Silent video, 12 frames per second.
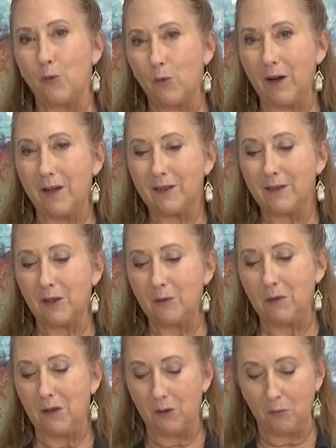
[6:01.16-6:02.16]
when is going to
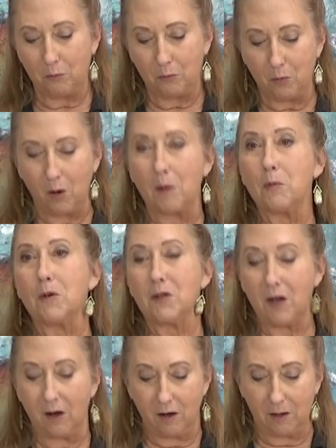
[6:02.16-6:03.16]
be the proper
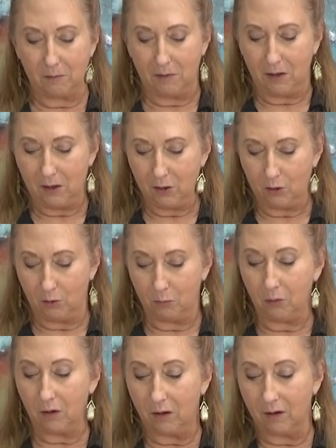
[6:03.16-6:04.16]
time to
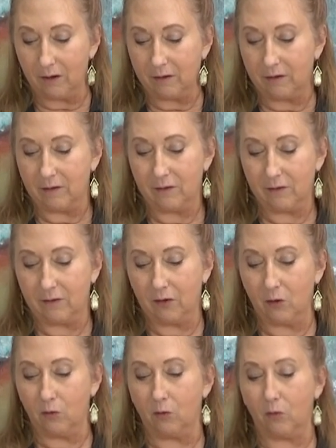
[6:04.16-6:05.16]
apply
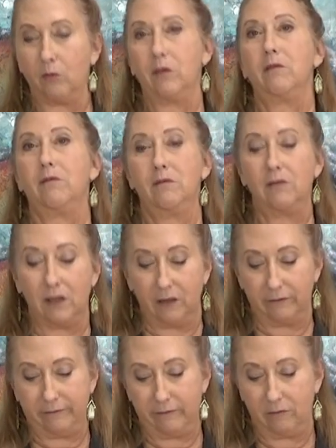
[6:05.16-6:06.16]
the gold
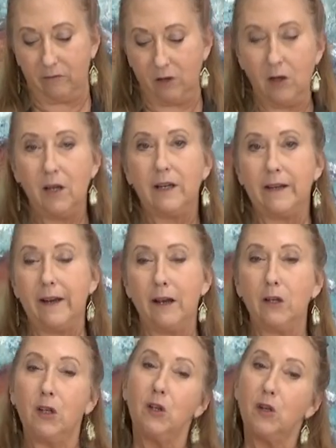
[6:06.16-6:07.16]
leaf.
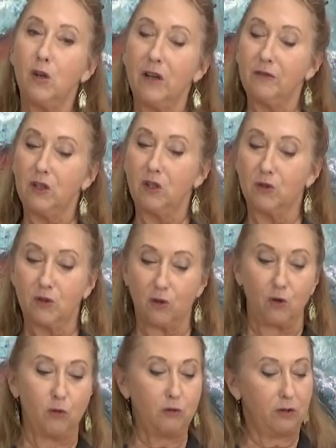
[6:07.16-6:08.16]
Now, you don't have to use
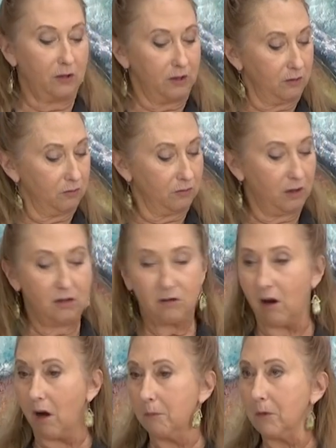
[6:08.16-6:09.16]
gold. You can use
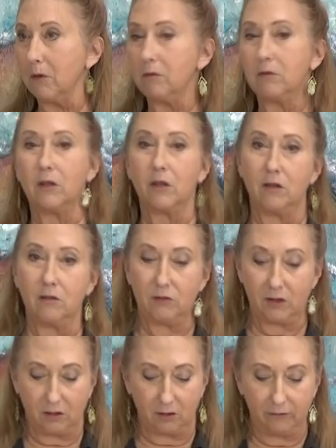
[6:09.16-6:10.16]
copper, you can use
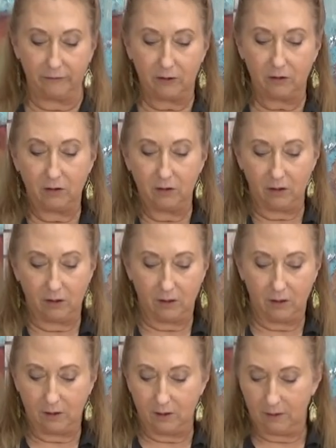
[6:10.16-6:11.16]
silver,
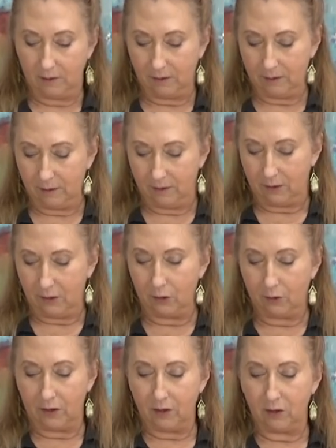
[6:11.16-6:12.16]

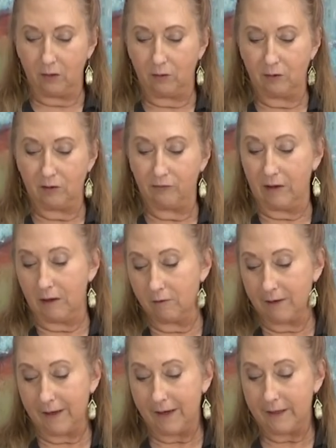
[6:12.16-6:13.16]
you can use
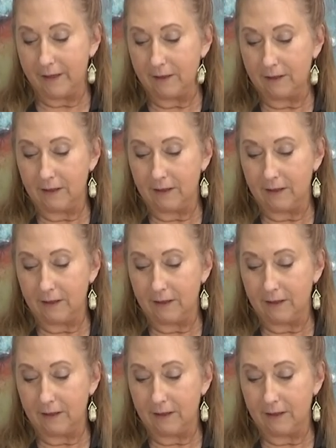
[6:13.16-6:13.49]
variegated